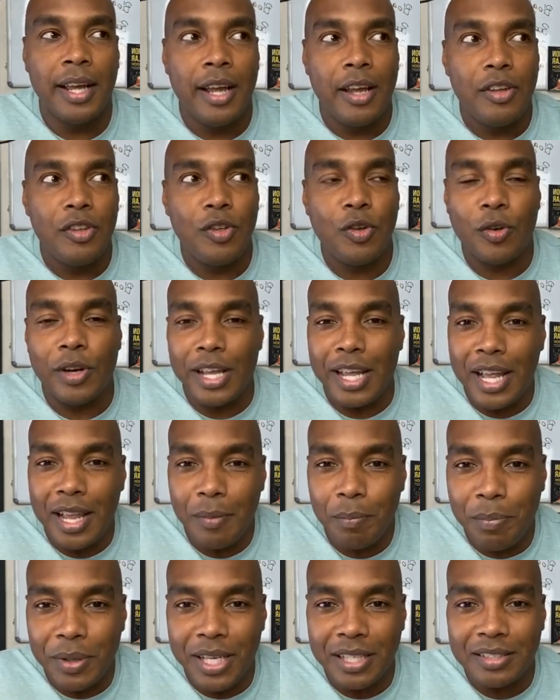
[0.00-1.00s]
You're in
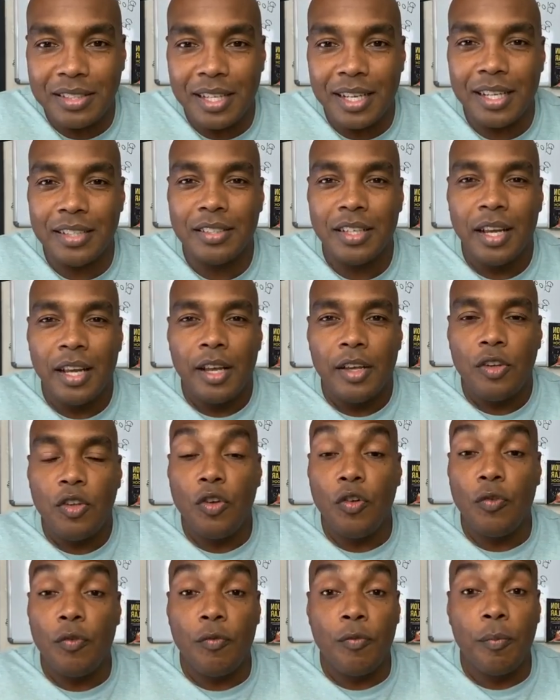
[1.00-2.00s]
business.
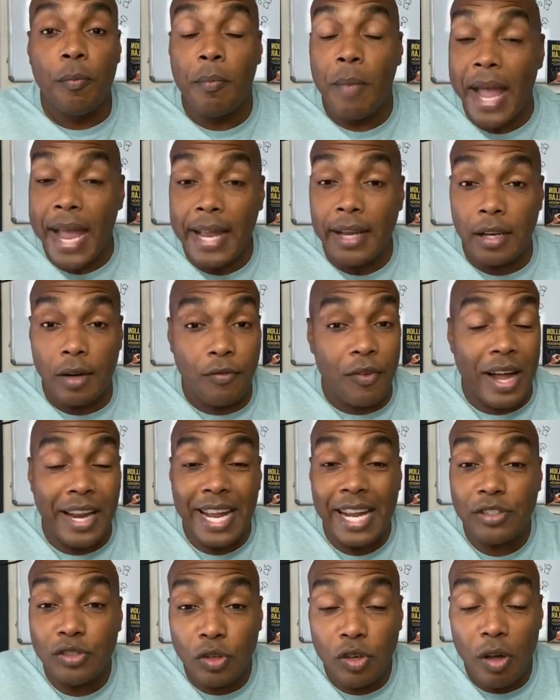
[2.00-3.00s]
You've made a
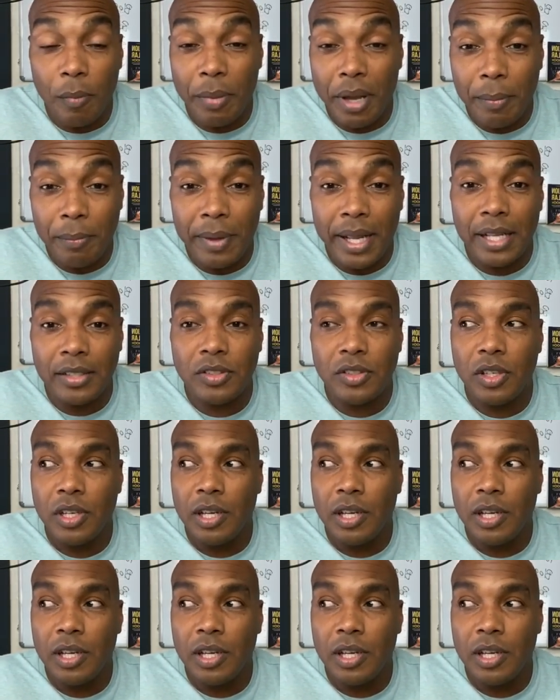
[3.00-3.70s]
financial commitment.